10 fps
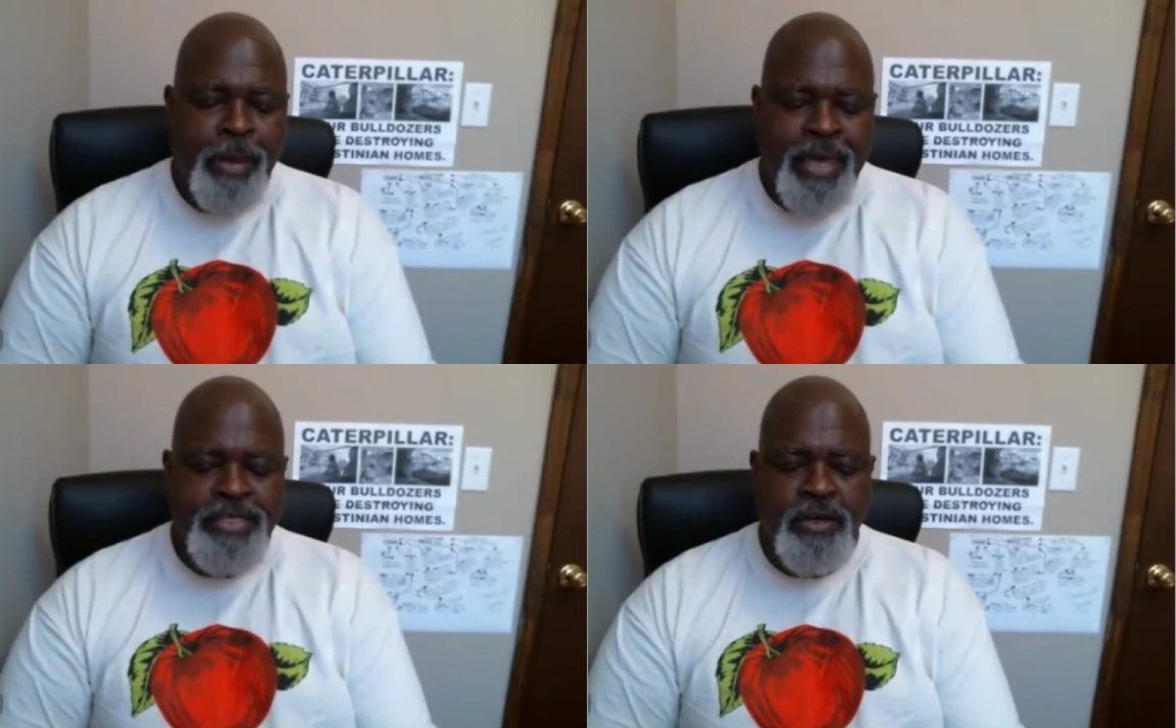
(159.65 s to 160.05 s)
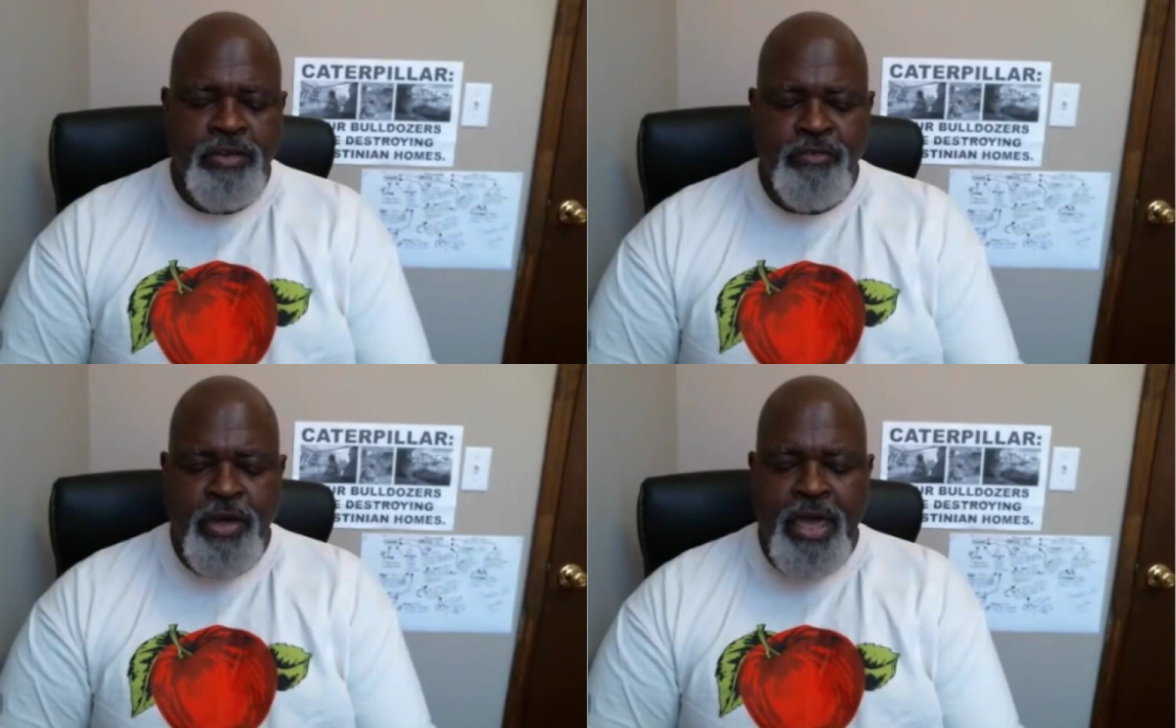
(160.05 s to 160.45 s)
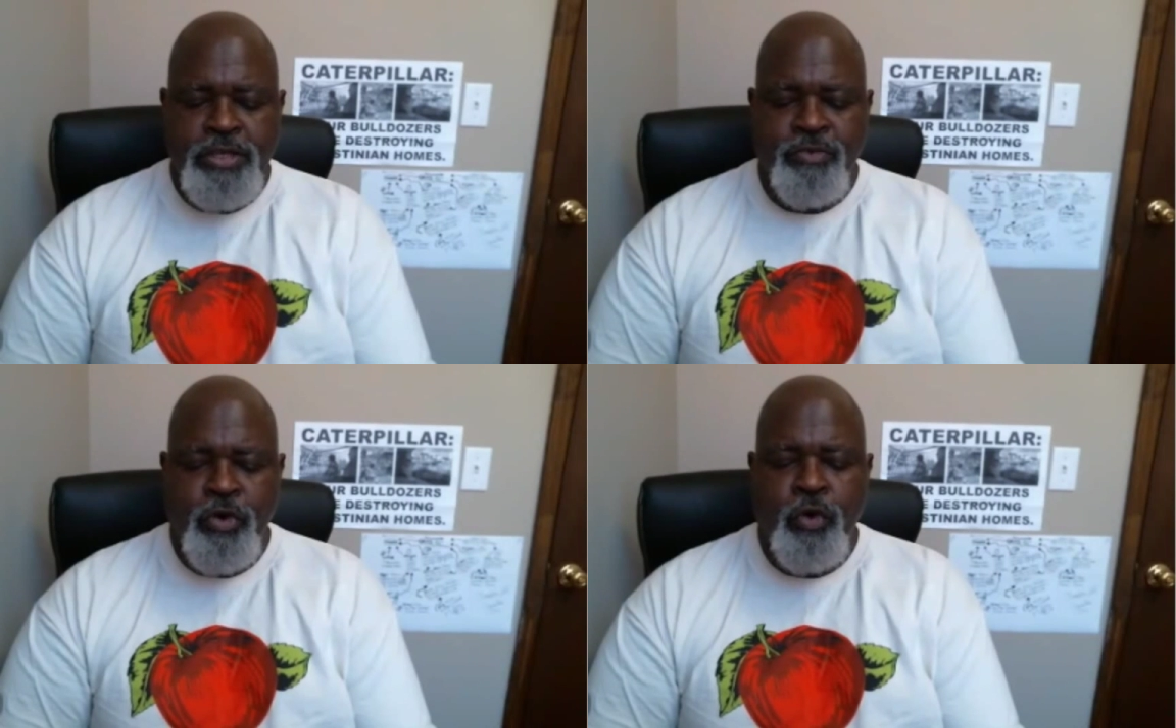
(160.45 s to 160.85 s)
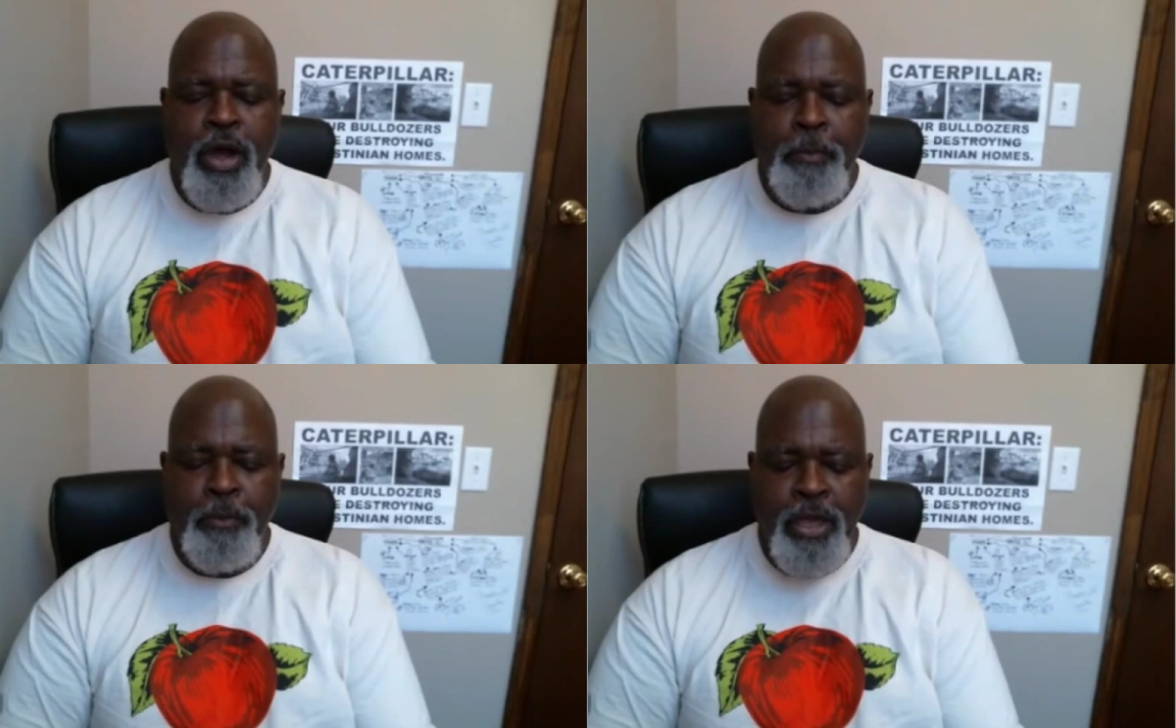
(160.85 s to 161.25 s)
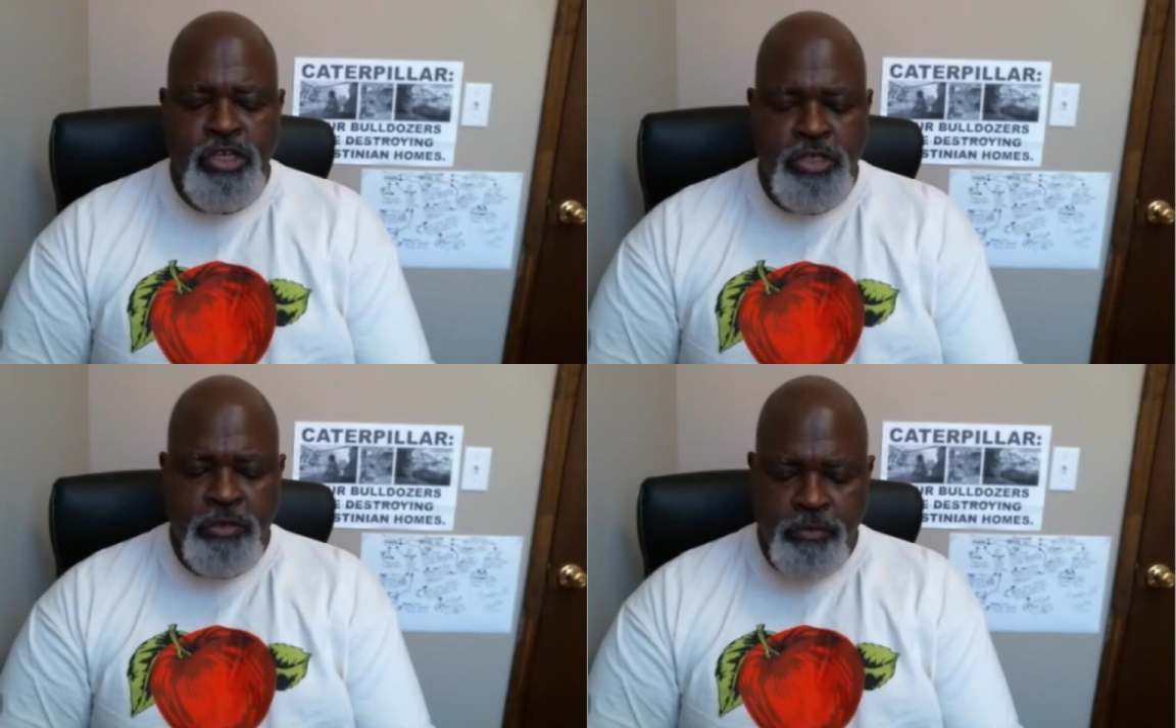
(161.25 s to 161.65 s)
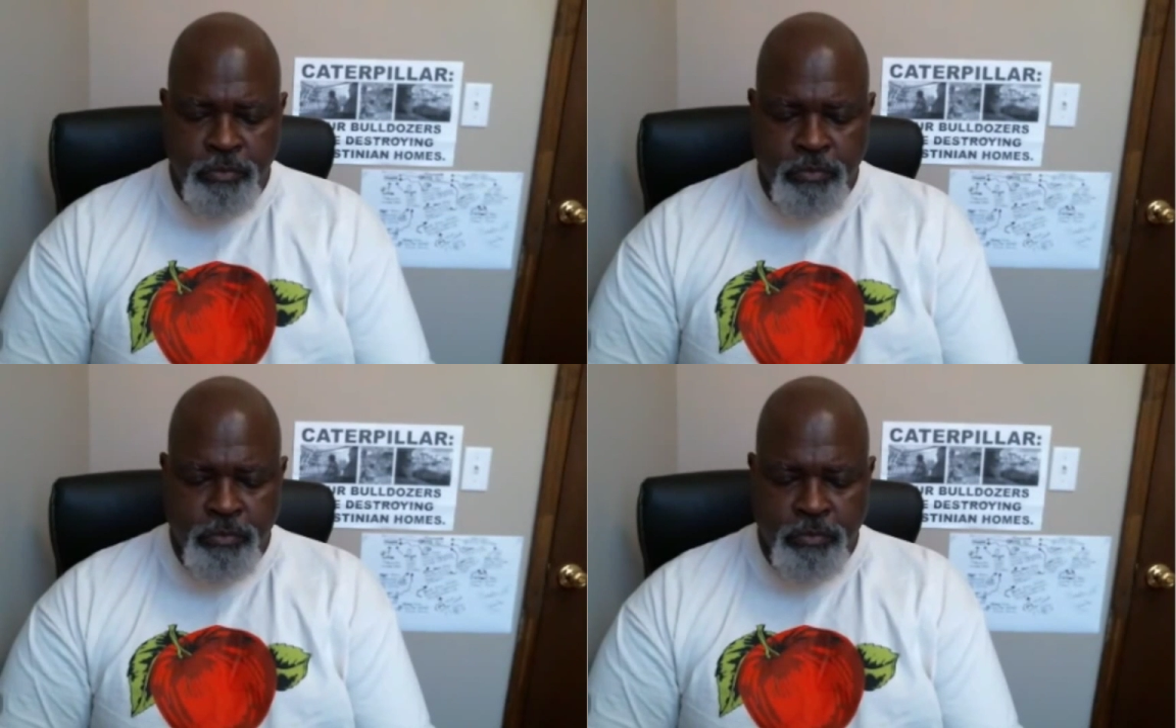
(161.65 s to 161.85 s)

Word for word: based on the values of cooperation,